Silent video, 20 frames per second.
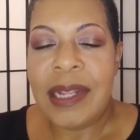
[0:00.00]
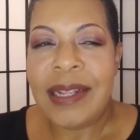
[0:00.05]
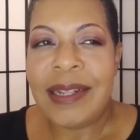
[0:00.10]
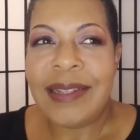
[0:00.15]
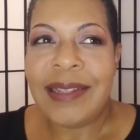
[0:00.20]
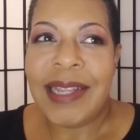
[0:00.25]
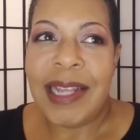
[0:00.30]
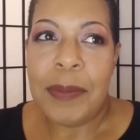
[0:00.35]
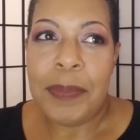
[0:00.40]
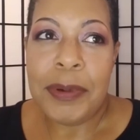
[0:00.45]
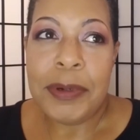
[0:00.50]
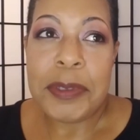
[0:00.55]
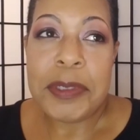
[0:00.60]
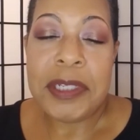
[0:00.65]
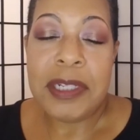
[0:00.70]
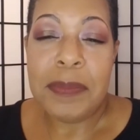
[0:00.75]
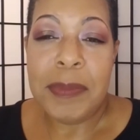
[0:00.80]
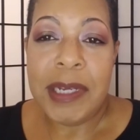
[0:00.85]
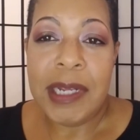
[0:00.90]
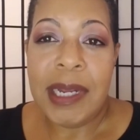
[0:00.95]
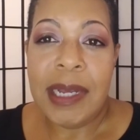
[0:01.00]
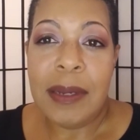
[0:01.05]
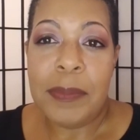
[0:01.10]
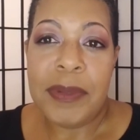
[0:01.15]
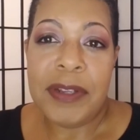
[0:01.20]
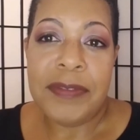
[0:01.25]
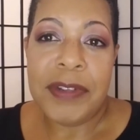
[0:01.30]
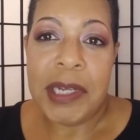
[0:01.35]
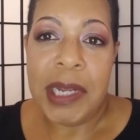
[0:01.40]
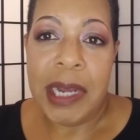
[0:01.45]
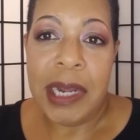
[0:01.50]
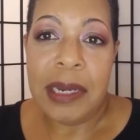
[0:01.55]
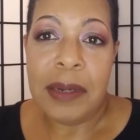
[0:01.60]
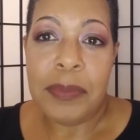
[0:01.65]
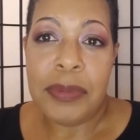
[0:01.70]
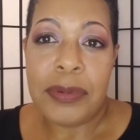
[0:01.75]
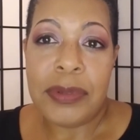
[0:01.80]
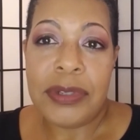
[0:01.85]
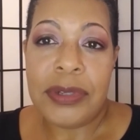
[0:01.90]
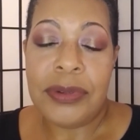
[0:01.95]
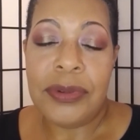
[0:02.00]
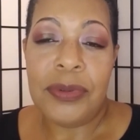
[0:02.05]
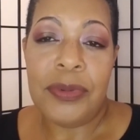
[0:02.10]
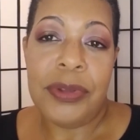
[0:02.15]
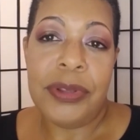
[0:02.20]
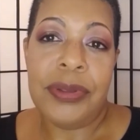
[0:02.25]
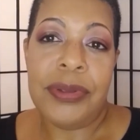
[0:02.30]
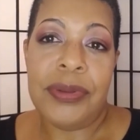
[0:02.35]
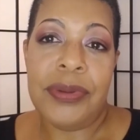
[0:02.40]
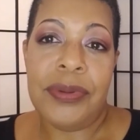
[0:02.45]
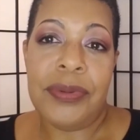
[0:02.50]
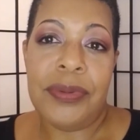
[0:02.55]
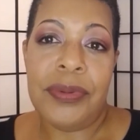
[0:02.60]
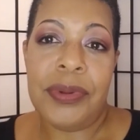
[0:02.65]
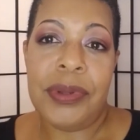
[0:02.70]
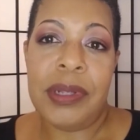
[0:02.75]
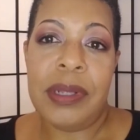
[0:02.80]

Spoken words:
that person may not be reliable to go with you.